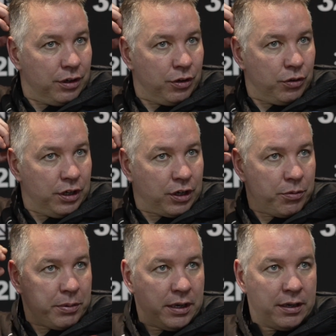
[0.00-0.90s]
you know, you
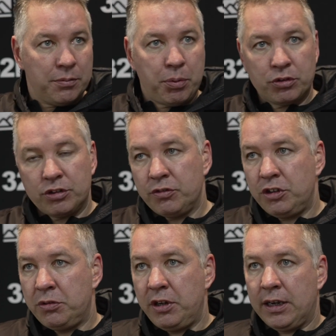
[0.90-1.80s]
come here and the positives
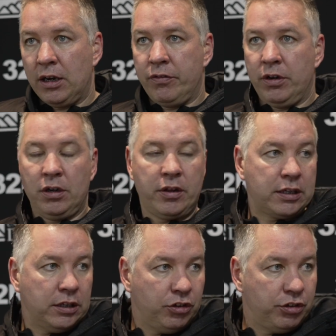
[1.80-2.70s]
you take out of it, another
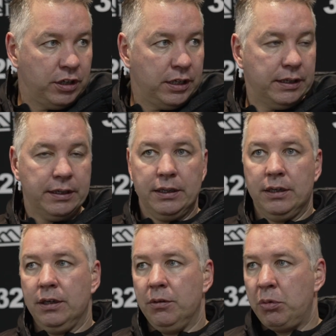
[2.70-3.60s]
clean sheet.
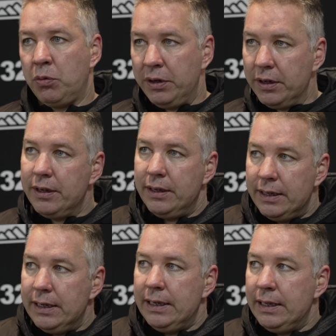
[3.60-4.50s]
But we,
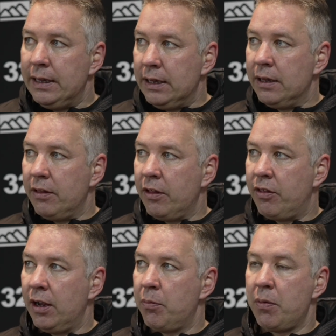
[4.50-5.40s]
the, the
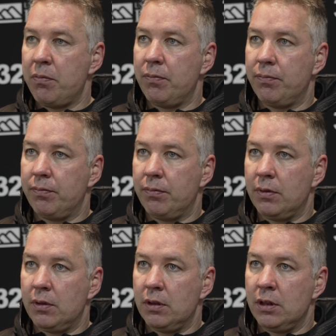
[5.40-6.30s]
thing about
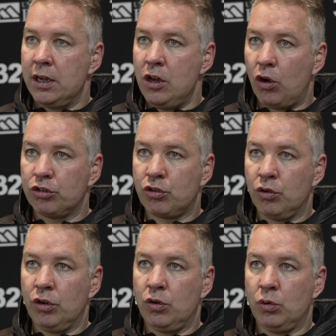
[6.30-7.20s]
the not
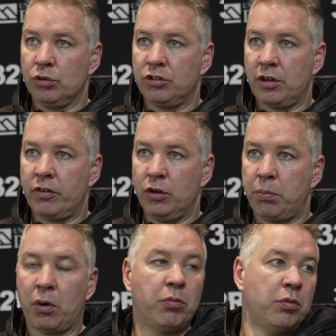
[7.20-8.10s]
scoring goals is a real
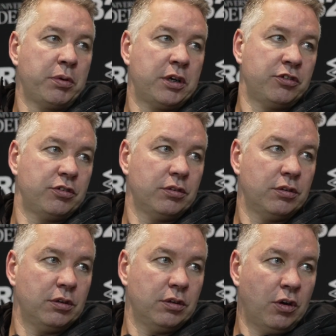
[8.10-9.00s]
problem, because
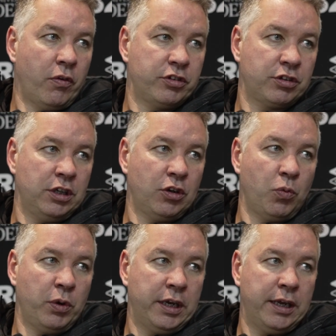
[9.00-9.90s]
obviously you
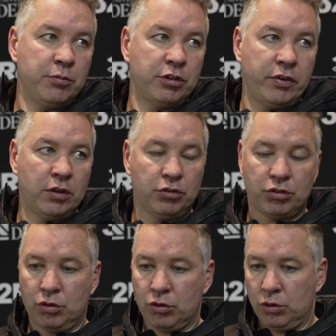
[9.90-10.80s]
don't win games if you don't
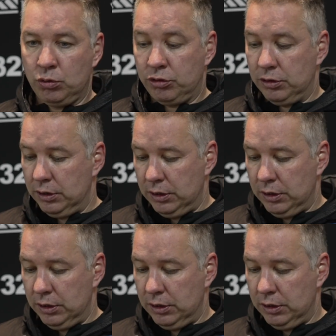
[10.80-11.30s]
score goals.